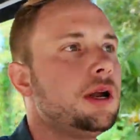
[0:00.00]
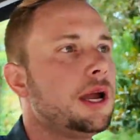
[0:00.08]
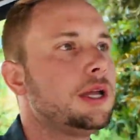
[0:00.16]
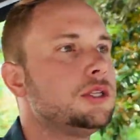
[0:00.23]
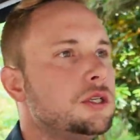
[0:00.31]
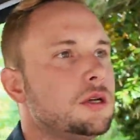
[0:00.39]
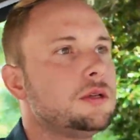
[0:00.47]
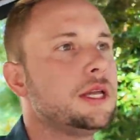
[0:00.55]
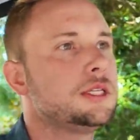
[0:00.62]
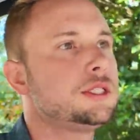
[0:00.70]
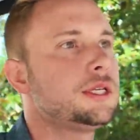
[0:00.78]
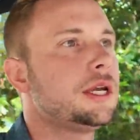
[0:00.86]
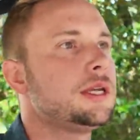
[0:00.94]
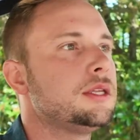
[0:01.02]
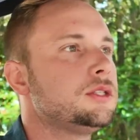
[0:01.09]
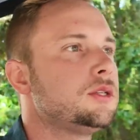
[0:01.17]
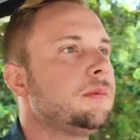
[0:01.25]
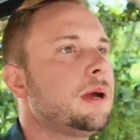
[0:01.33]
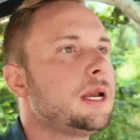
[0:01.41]
And so let's say that
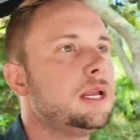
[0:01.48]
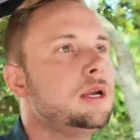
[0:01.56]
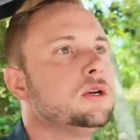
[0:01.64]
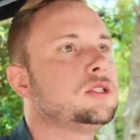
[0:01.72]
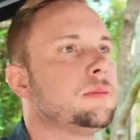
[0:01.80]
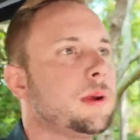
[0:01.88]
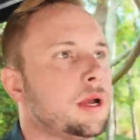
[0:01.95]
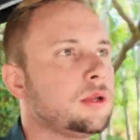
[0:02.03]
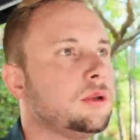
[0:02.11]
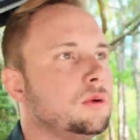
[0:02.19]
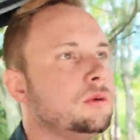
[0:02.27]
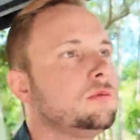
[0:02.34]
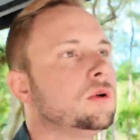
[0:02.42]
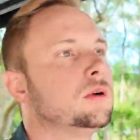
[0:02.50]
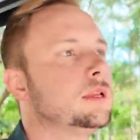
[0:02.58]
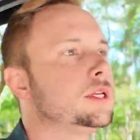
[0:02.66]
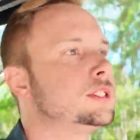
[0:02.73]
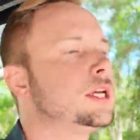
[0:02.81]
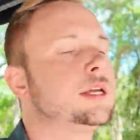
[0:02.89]
somebody hears about you, or
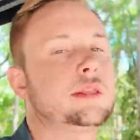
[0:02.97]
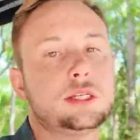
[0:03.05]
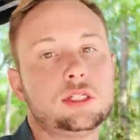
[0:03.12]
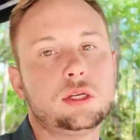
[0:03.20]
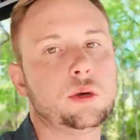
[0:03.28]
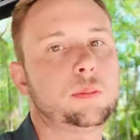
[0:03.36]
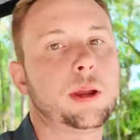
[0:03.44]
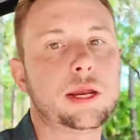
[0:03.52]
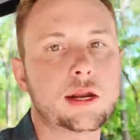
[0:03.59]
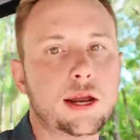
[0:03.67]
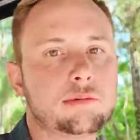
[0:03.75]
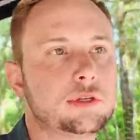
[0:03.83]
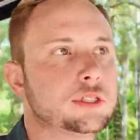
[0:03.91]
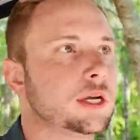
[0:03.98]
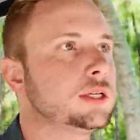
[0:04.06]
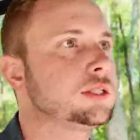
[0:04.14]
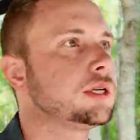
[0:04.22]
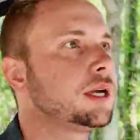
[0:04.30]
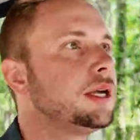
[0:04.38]
let's say they see your paid
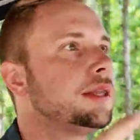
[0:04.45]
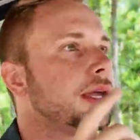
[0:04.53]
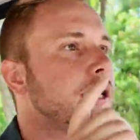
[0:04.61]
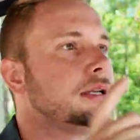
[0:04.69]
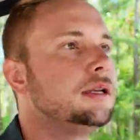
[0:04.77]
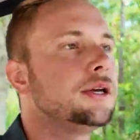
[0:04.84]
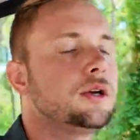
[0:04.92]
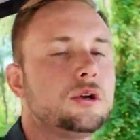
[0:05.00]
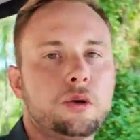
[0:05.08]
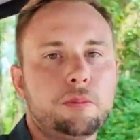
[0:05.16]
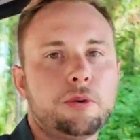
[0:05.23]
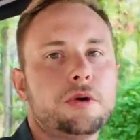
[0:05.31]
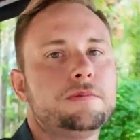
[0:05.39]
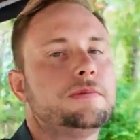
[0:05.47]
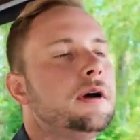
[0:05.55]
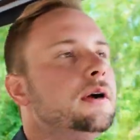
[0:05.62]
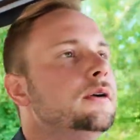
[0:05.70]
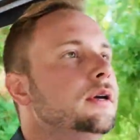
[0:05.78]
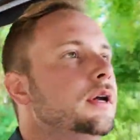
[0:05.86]
advertising and they click on your
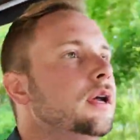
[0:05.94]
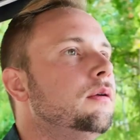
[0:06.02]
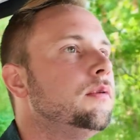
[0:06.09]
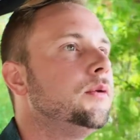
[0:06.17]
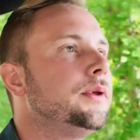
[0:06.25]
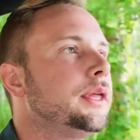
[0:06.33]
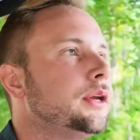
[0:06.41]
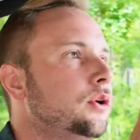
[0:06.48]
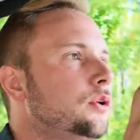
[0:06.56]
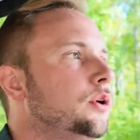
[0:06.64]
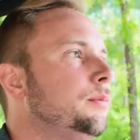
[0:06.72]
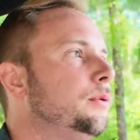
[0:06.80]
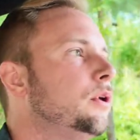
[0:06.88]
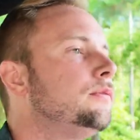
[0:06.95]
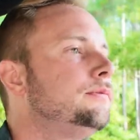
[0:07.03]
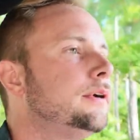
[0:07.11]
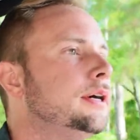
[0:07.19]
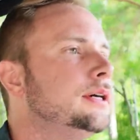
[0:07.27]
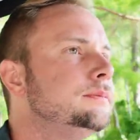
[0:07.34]
profile. Well, when they go to your
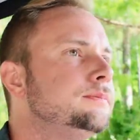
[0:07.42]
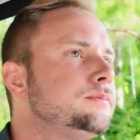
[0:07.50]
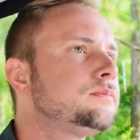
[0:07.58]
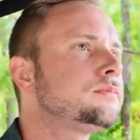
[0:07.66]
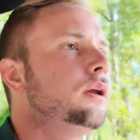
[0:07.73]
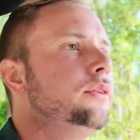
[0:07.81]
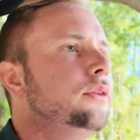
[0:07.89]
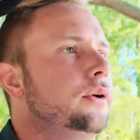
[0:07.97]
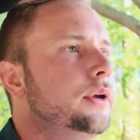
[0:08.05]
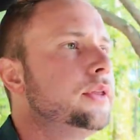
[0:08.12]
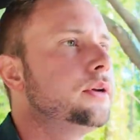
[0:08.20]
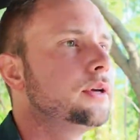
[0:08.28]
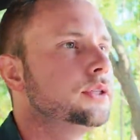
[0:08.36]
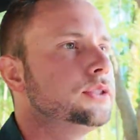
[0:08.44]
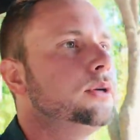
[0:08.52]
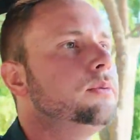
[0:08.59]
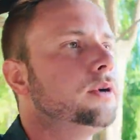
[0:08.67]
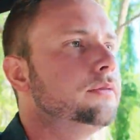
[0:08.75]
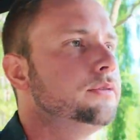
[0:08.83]
profile, they're either going to
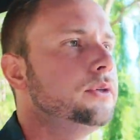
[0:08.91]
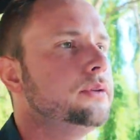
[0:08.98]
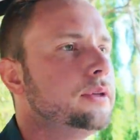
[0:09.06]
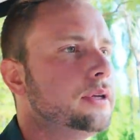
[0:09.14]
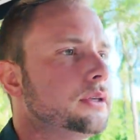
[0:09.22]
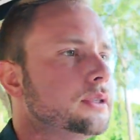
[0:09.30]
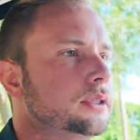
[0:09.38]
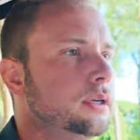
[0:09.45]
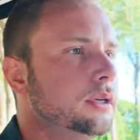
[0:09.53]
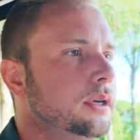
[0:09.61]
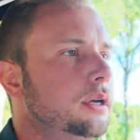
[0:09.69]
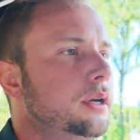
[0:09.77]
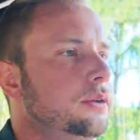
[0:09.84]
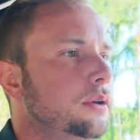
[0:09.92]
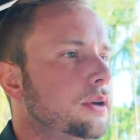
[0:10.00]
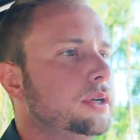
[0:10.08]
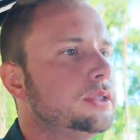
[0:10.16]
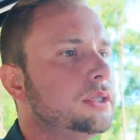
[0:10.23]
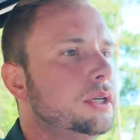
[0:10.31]
see one of two things. They're
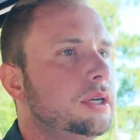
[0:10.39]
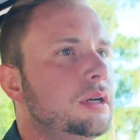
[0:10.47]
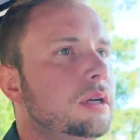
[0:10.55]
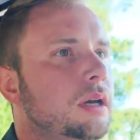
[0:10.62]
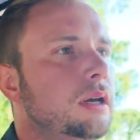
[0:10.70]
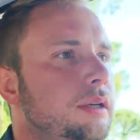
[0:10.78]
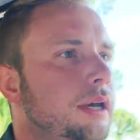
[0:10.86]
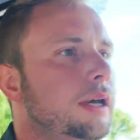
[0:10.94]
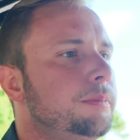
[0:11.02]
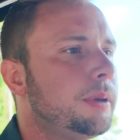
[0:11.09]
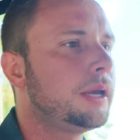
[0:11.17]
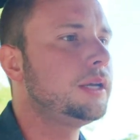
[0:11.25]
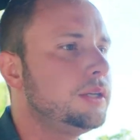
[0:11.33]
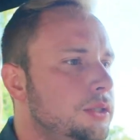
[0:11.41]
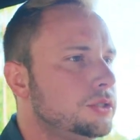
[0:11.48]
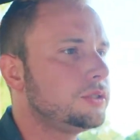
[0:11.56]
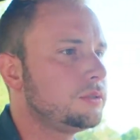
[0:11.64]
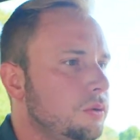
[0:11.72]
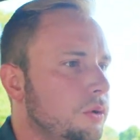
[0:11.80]
going to see a dead
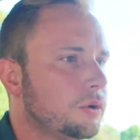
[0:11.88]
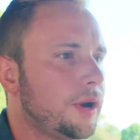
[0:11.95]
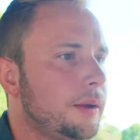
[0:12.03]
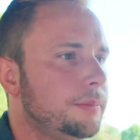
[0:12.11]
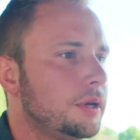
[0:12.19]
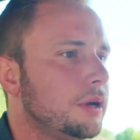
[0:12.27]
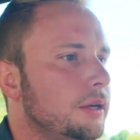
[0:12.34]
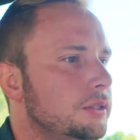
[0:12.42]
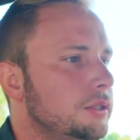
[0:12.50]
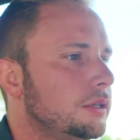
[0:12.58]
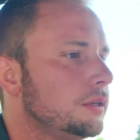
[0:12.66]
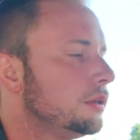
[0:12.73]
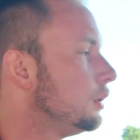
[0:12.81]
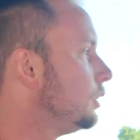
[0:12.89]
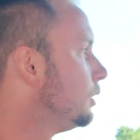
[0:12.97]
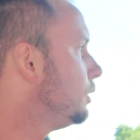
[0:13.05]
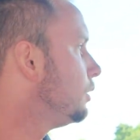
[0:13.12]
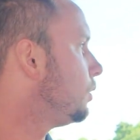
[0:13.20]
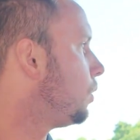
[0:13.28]
page or crappy content,
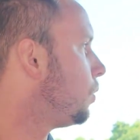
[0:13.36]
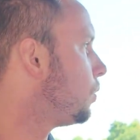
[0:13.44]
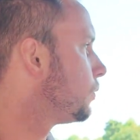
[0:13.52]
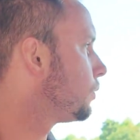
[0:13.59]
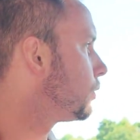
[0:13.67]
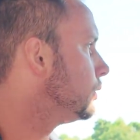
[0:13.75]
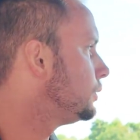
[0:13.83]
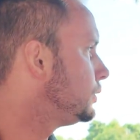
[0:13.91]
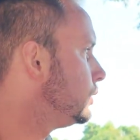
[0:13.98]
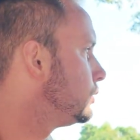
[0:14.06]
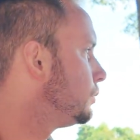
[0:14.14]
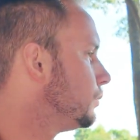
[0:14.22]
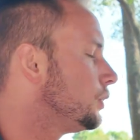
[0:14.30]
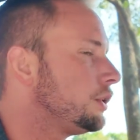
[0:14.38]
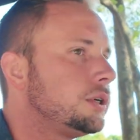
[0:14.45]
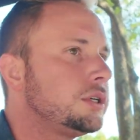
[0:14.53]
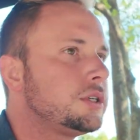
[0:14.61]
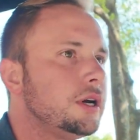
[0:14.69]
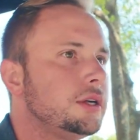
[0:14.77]
or they're going to see some really
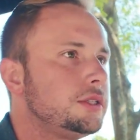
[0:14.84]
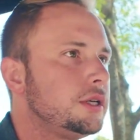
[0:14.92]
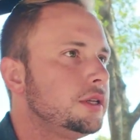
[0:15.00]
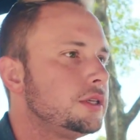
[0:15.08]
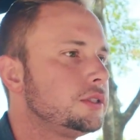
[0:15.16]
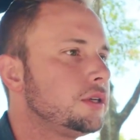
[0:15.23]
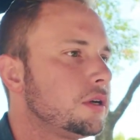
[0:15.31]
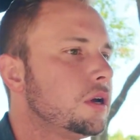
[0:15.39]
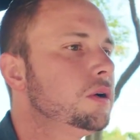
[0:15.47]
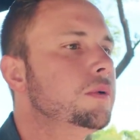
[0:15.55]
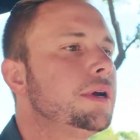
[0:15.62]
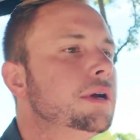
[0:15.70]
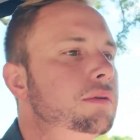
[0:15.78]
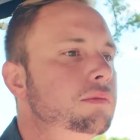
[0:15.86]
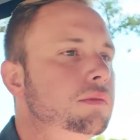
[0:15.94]
good content that's like, oh, wow,